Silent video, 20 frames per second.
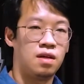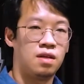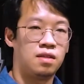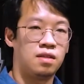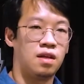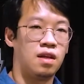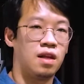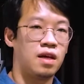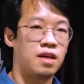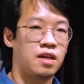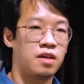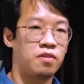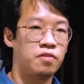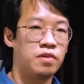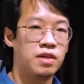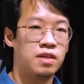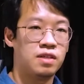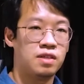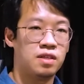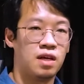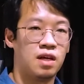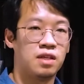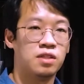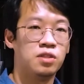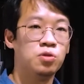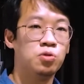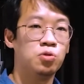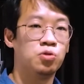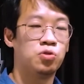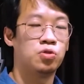the line arrays are
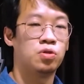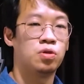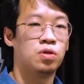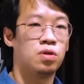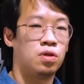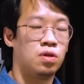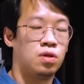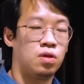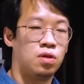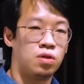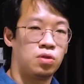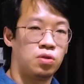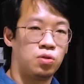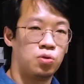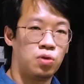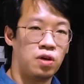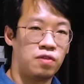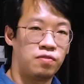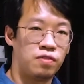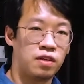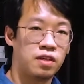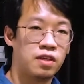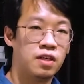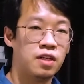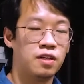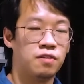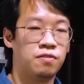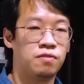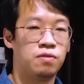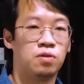used to have the
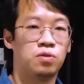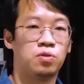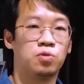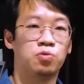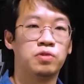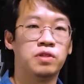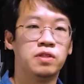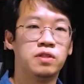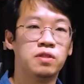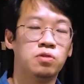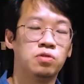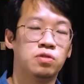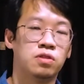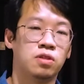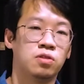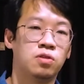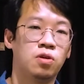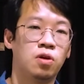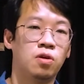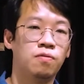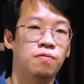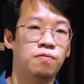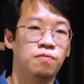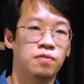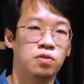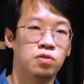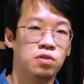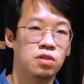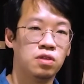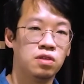curve to reduce the comb
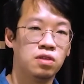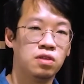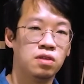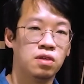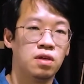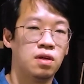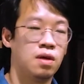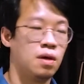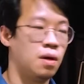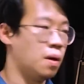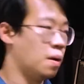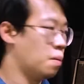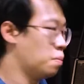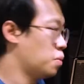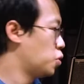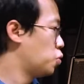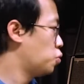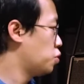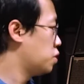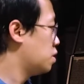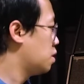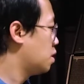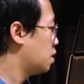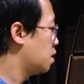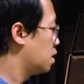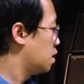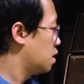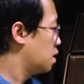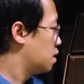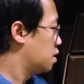filter between
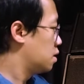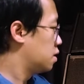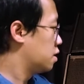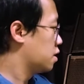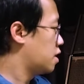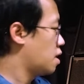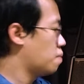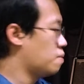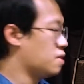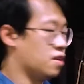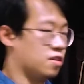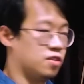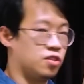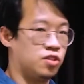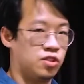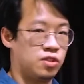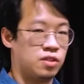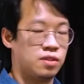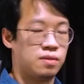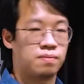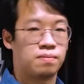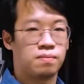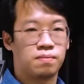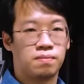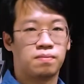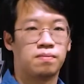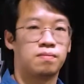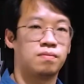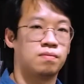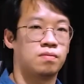the cabinets.
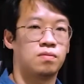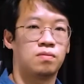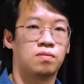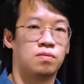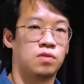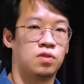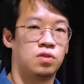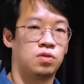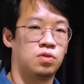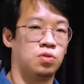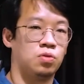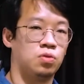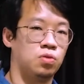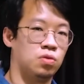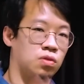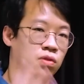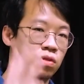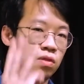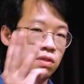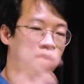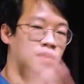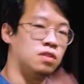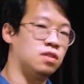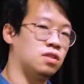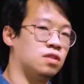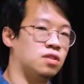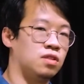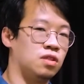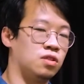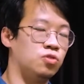So this
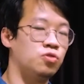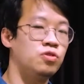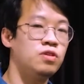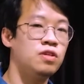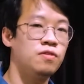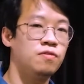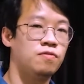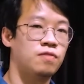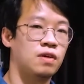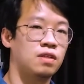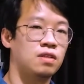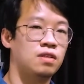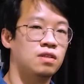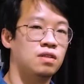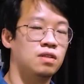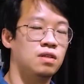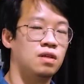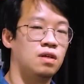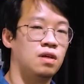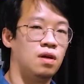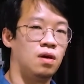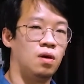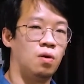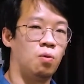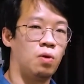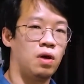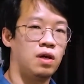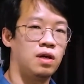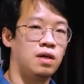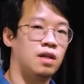is the three factors
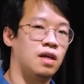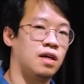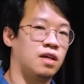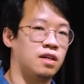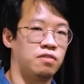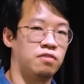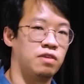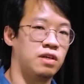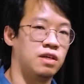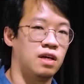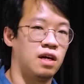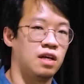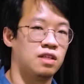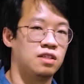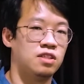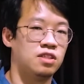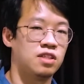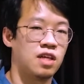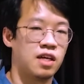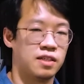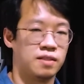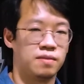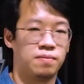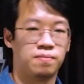why line arrays are designed.